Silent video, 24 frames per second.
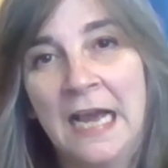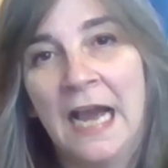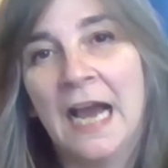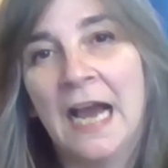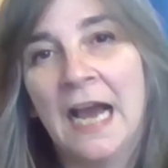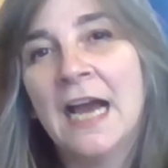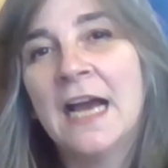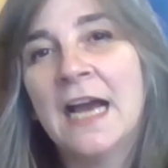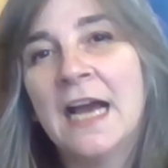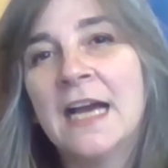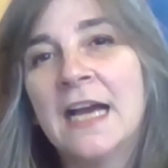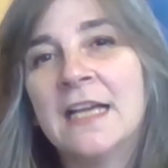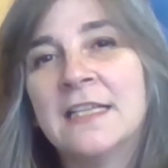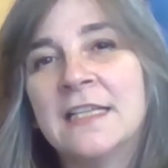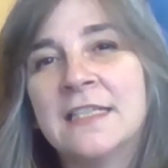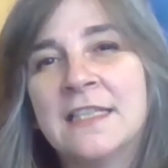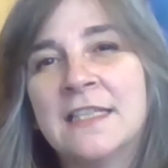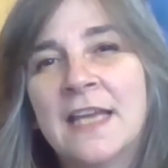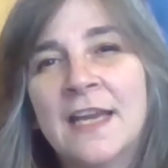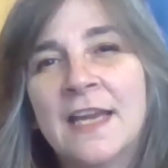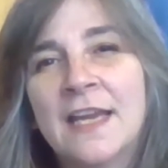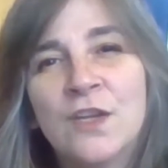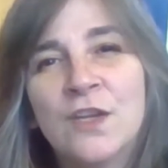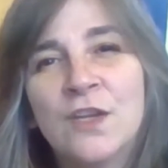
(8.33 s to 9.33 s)
and
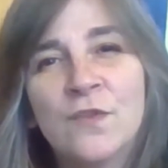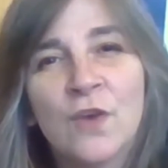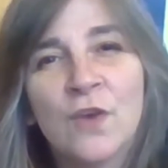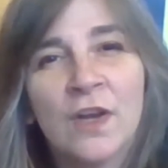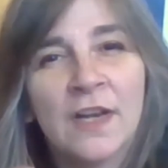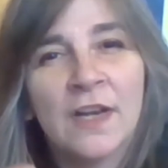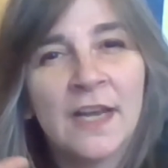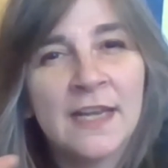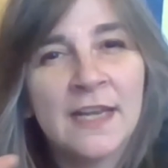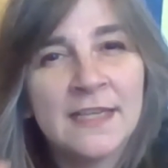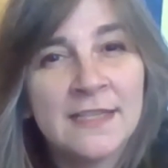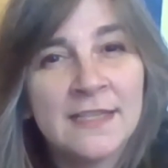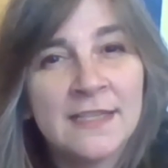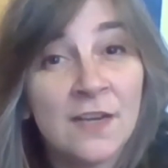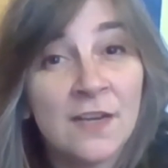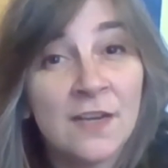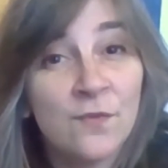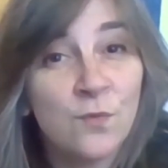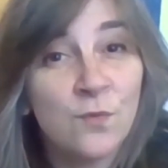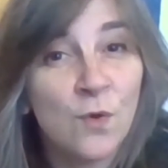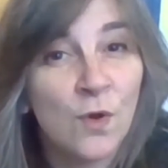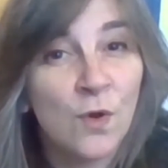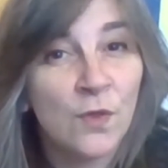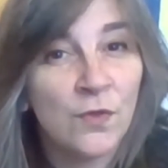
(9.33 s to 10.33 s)
then you've got an idea
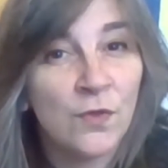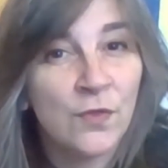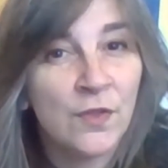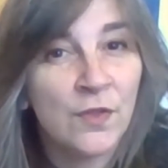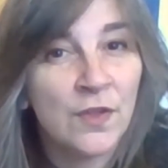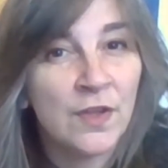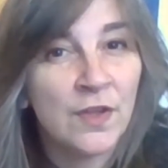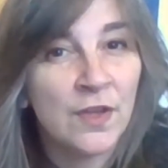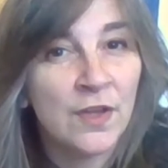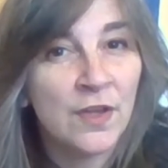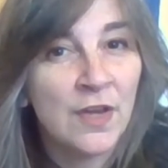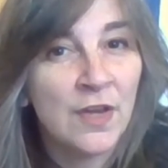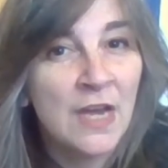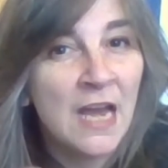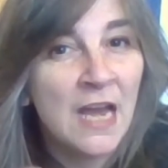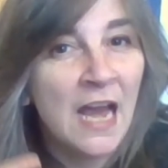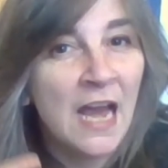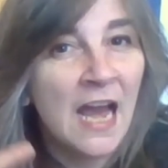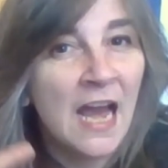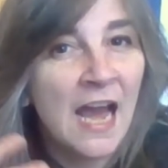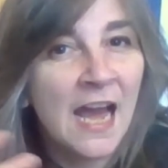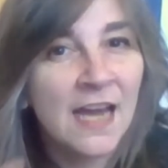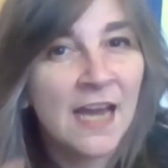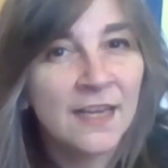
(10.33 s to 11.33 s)
of what the
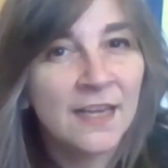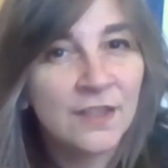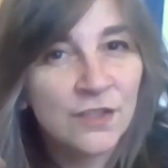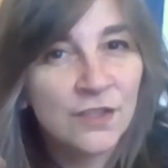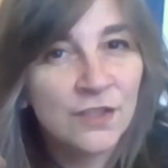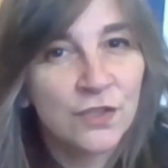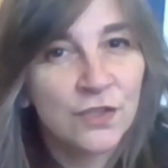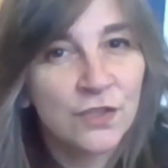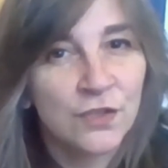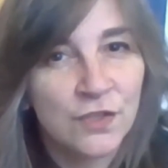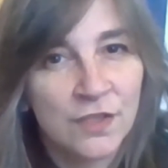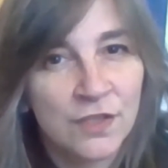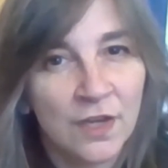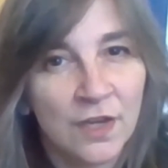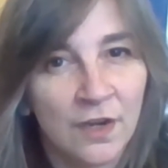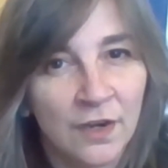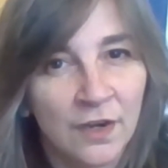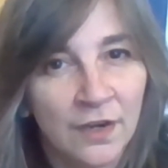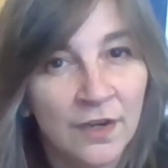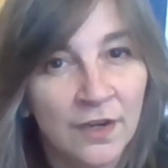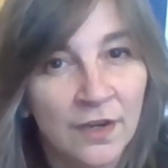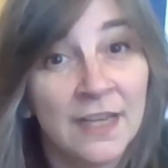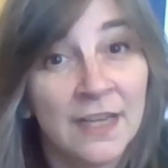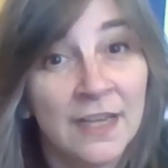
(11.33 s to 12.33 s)
answers
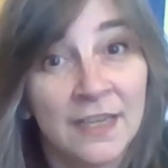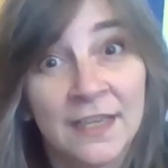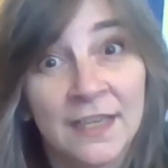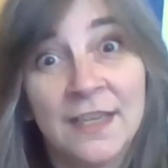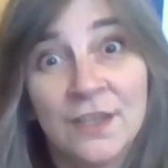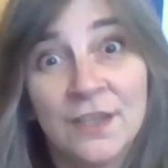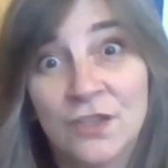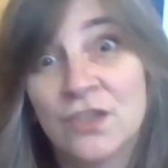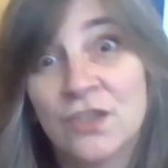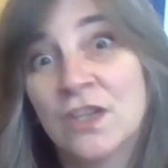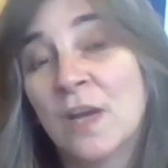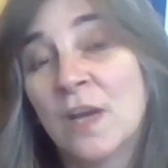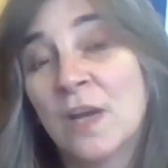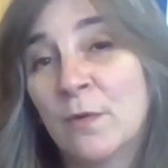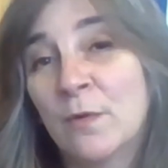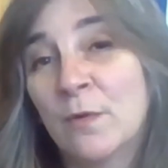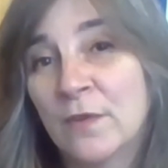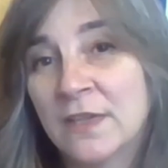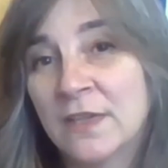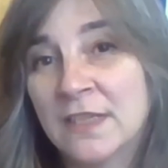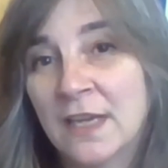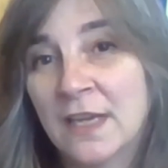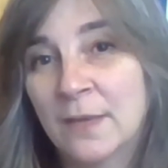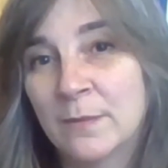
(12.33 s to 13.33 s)
are in each step of a
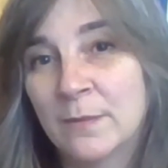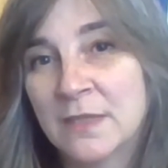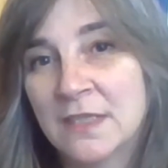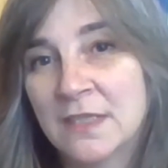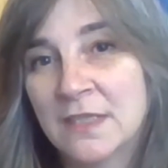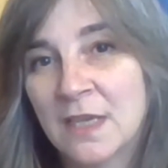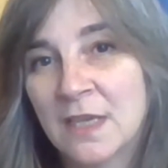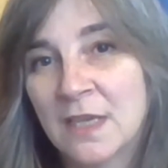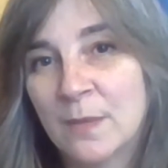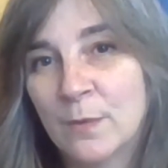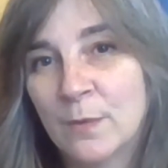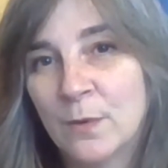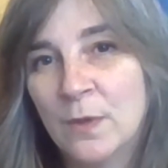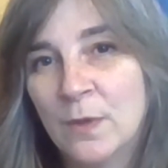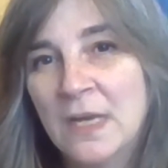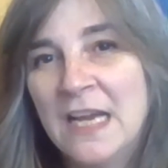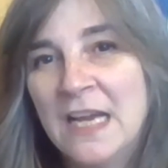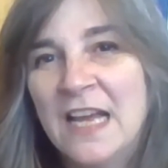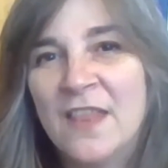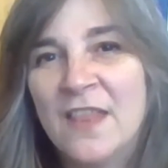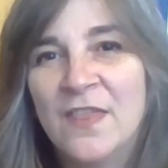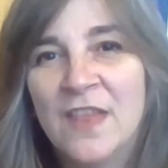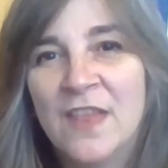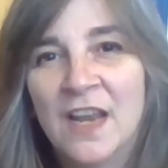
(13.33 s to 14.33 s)
times table,
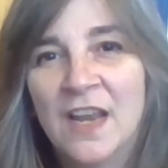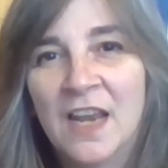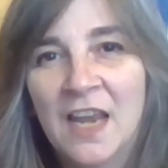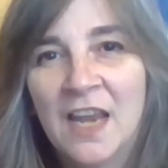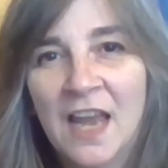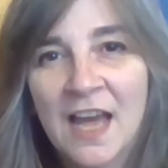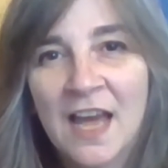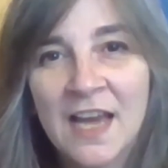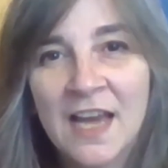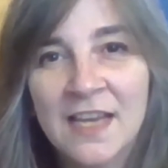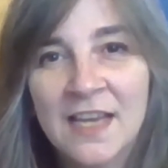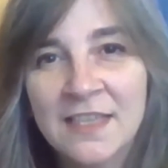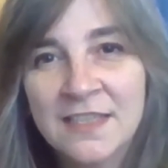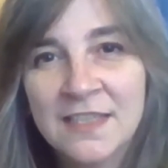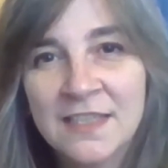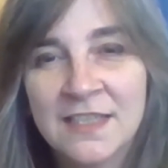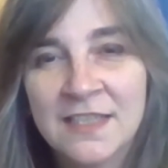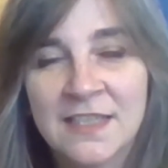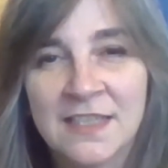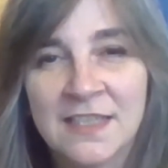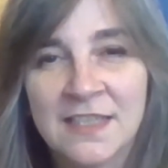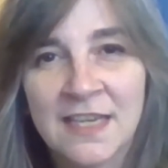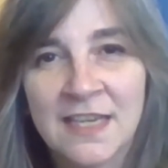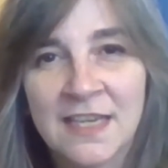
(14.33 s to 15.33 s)
the last
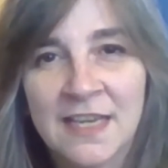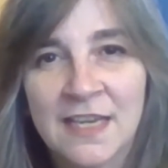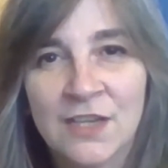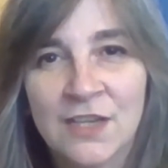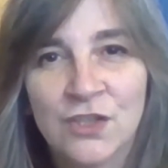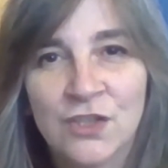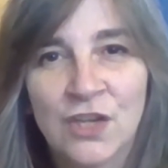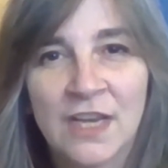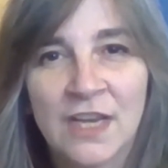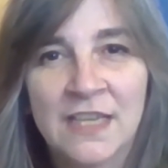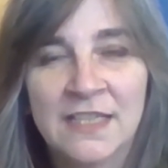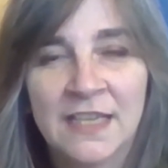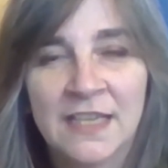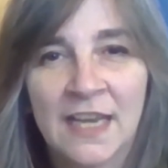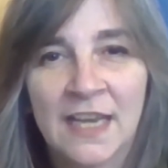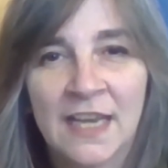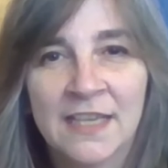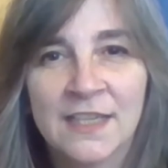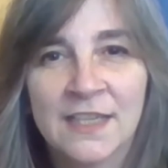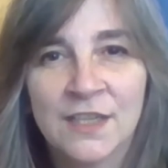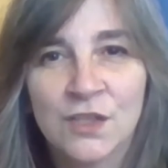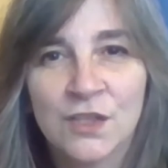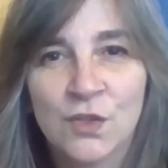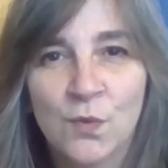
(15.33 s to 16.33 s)
stage is
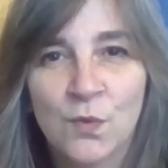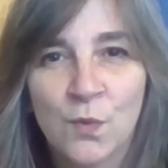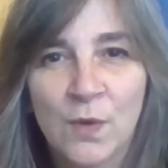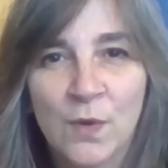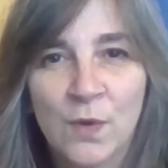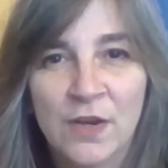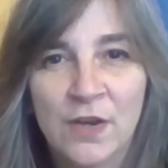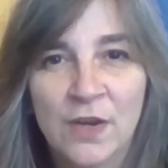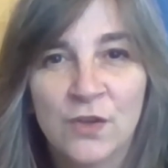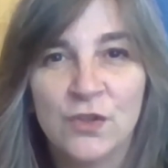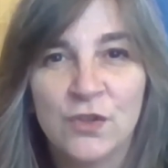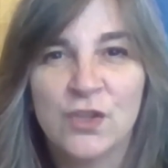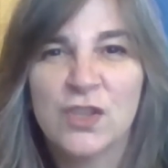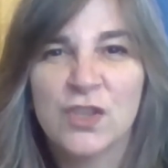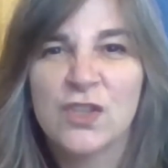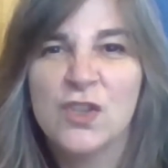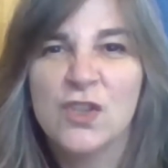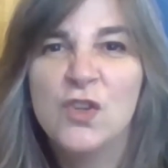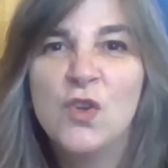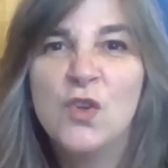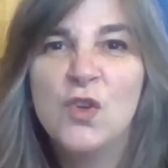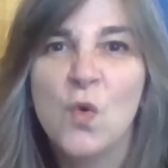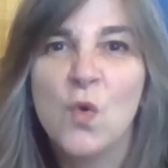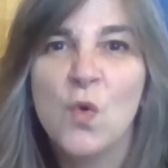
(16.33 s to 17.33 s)
getting to where you just
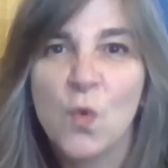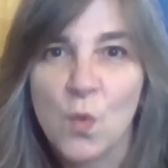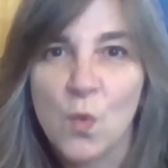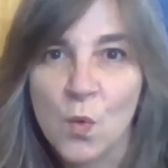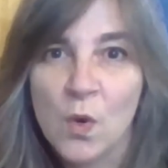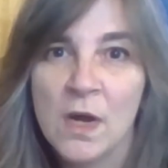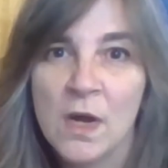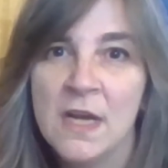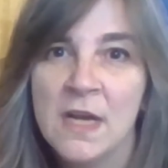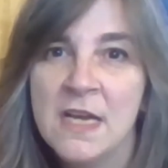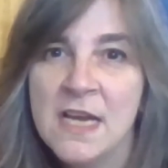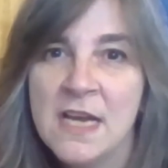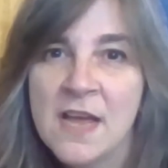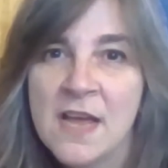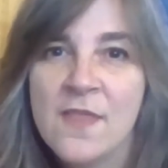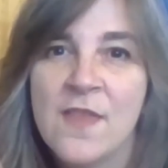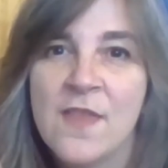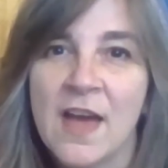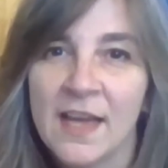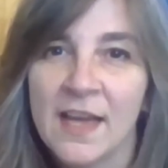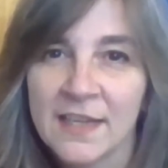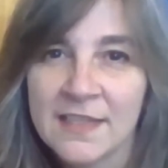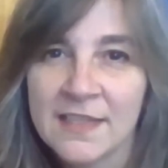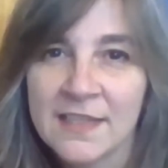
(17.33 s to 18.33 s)
know
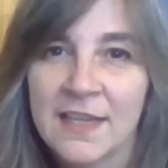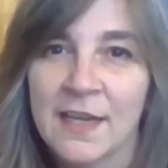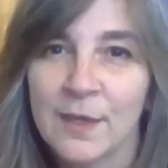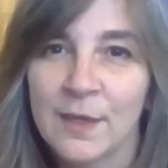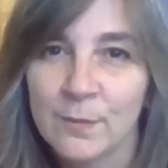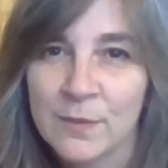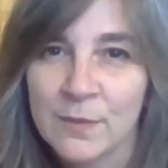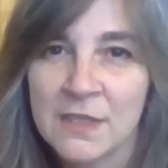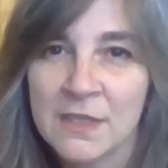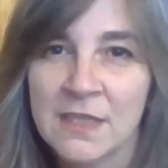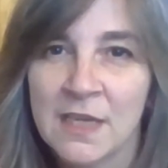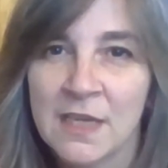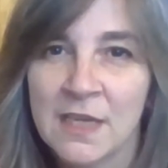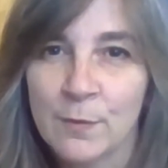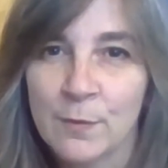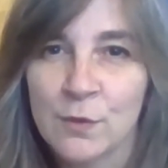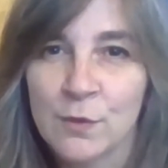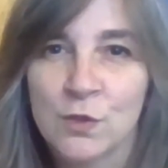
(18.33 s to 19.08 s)
that times table.